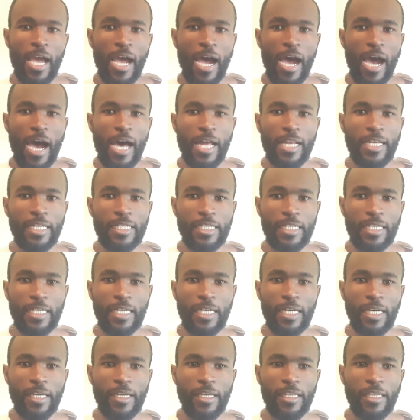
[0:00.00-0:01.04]
And
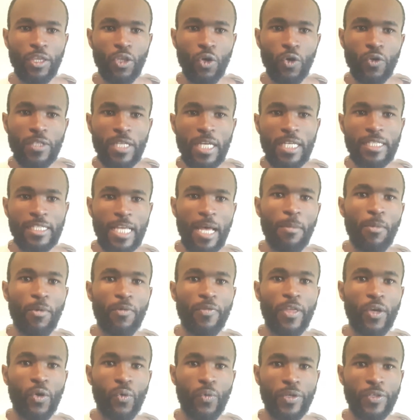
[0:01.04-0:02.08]
those are some
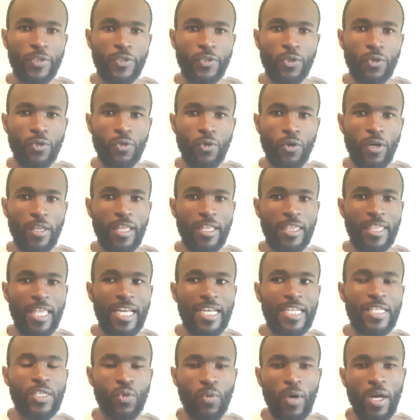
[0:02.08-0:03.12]
of the questions, or rather,
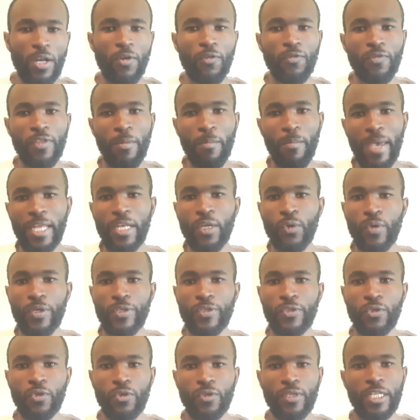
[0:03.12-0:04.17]
that is one of the main
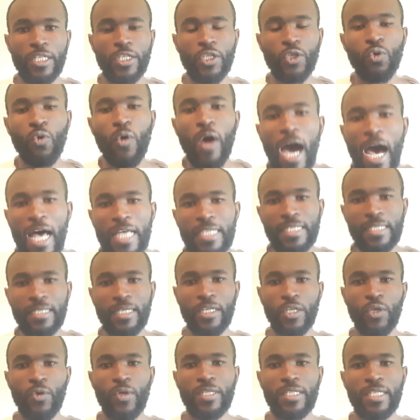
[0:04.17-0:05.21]
questions that you
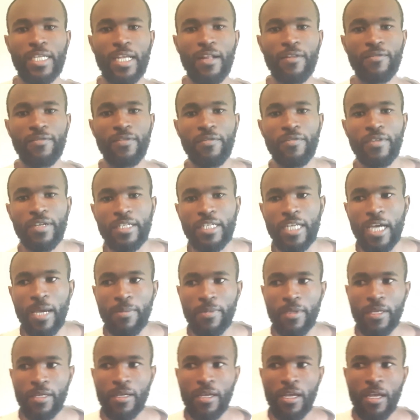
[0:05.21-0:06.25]
ask yourself every
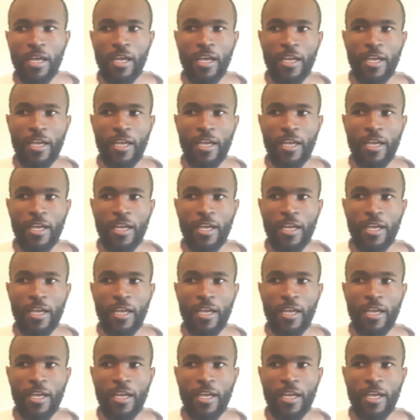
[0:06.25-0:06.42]
time that